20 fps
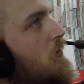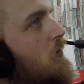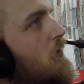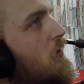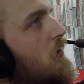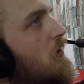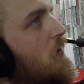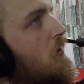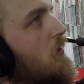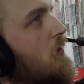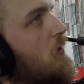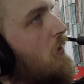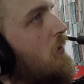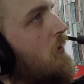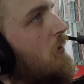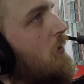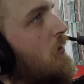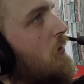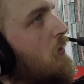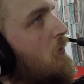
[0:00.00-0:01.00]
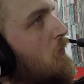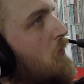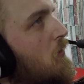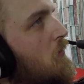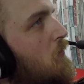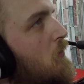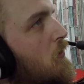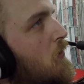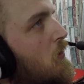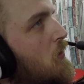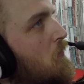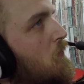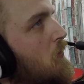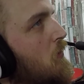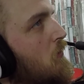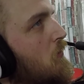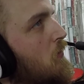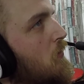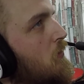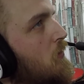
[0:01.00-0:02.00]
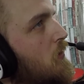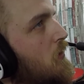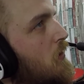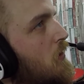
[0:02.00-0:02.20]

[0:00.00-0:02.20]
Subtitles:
I think you built more computers than